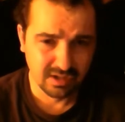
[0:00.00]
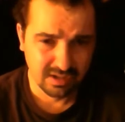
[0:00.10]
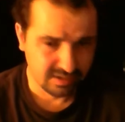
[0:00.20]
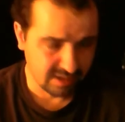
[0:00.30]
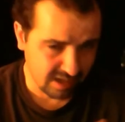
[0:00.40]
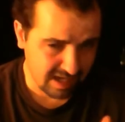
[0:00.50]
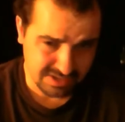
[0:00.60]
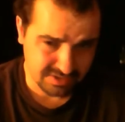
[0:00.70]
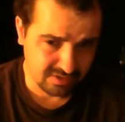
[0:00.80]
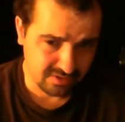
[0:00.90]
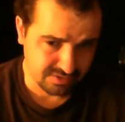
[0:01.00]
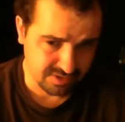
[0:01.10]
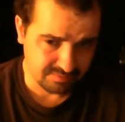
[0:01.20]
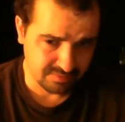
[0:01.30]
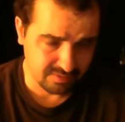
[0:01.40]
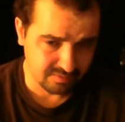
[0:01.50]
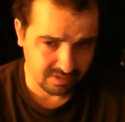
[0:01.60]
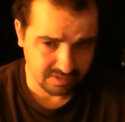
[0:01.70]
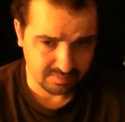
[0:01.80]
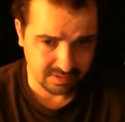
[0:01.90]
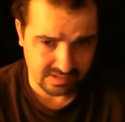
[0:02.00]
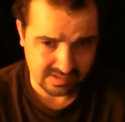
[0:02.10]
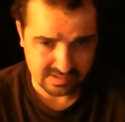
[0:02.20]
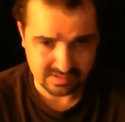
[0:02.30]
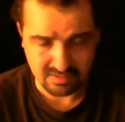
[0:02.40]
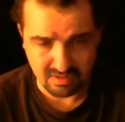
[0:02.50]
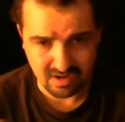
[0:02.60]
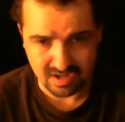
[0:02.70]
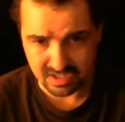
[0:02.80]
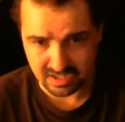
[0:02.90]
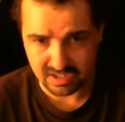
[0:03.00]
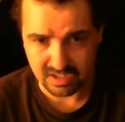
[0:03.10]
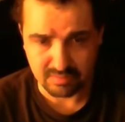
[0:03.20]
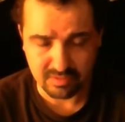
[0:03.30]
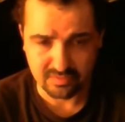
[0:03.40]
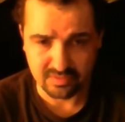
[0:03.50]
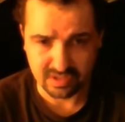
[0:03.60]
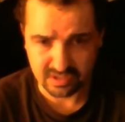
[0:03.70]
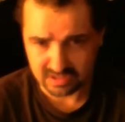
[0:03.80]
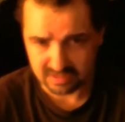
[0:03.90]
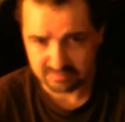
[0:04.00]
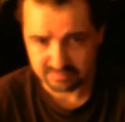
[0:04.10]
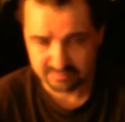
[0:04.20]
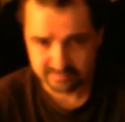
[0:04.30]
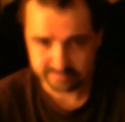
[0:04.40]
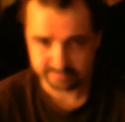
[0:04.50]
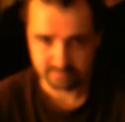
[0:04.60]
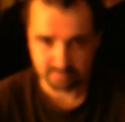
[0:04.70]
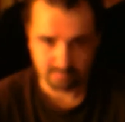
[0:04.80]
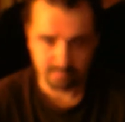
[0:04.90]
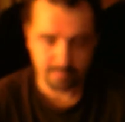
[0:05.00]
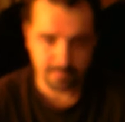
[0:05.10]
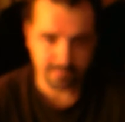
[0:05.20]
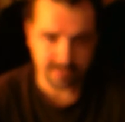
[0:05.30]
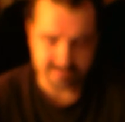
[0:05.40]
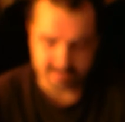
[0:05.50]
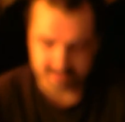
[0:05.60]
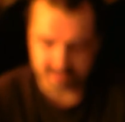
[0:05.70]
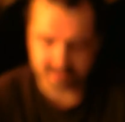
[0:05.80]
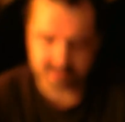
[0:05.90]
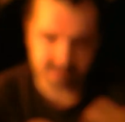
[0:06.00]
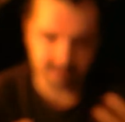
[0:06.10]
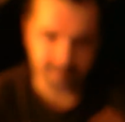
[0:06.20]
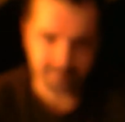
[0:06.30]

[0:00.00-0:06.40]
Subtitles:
they last a long time too, right? Because they're high ABV, nice and thick, so